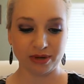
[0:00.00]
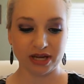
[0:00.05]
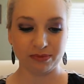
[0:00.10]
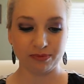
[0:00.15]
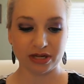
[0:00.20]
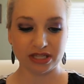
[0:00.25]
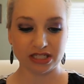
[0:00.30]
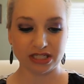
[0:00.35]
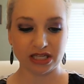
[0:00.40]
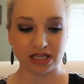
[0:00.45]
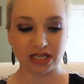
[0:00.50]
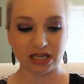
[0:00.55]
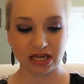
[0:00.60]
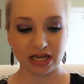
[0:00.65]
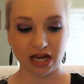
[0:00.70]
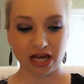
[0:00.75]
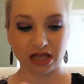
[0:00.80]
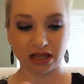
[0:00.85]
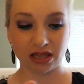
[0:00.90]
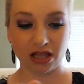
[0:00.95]
pigmented and
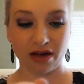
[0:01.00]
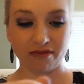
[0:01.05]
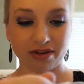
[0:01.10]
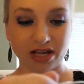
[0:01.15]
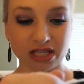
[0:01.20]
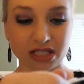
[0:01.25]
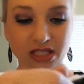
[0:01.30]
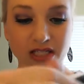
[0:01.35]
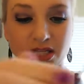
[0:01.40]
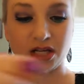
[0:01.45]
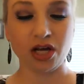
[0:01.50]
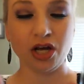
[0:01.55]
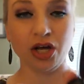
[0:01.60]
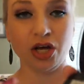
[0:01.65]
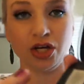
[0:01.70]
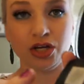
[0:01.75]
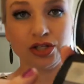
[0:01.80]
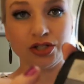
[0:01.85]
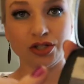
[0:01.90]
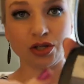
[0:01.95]
I love it.
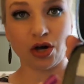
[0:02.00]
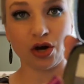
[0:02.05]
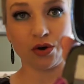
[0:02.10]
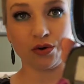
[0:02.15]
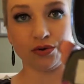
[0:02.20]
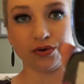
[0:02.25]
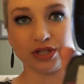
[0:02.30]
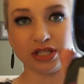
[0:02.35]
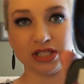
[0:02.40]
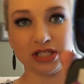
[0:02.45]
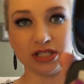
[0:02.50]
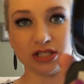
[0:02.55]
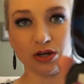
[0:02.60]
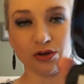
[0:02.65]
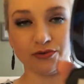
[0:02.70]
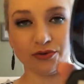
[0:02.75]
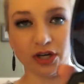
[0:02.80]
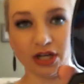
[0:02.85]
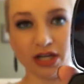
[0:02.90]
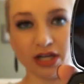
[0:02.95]
So this
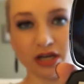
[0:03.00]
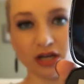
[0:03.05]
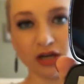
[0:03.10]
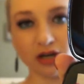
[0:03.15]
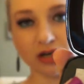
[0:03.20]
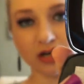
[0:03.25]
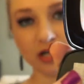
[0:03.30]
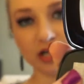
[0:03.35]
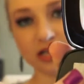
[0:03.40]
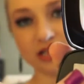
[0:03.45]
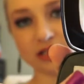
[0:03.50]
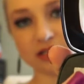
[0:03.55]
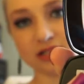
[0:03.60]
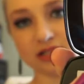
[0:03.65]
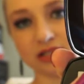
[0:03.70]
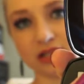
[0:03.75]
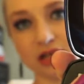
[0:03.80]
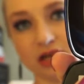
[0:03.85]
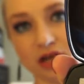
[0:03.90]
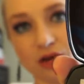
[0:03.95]
silver here
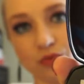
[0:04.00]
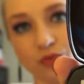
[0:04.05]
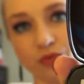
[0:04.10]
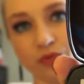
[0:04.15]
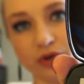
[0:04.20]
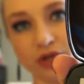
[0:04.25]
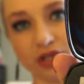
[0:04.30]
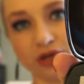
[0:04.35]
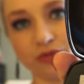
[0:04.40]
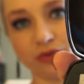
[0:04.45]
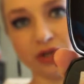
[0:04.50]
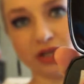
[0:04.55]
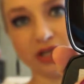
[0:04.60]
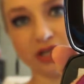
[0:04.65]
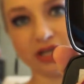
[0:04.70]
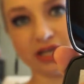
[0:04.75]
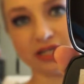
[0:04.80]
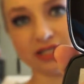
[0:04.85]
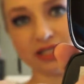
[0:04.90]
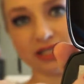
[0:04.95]
is a really, really
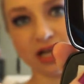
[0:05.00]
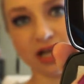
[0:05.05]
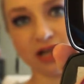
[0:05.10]
nice